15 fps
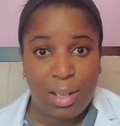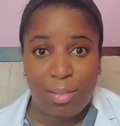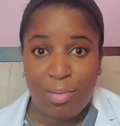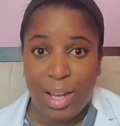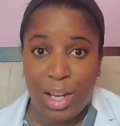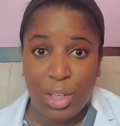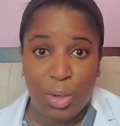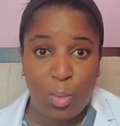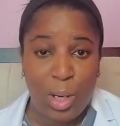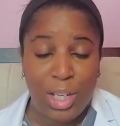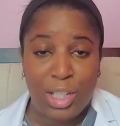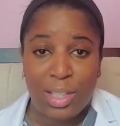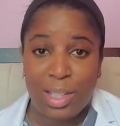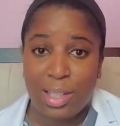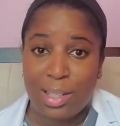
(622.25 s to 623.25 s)

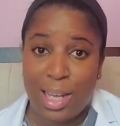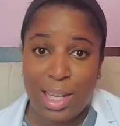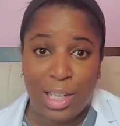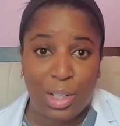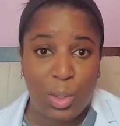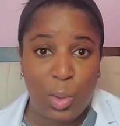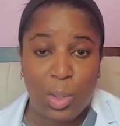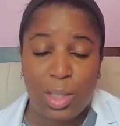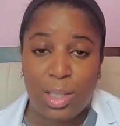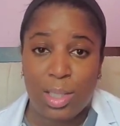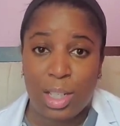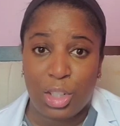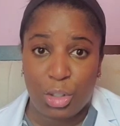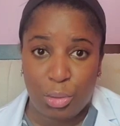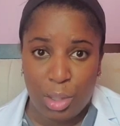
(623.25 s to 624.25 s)
evaluation, diagnosis,
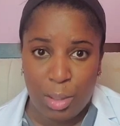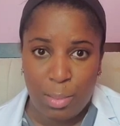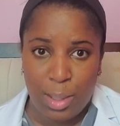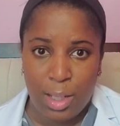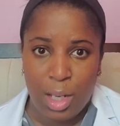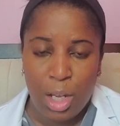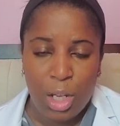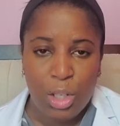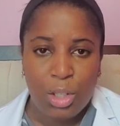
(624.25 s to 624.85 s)
and treatment.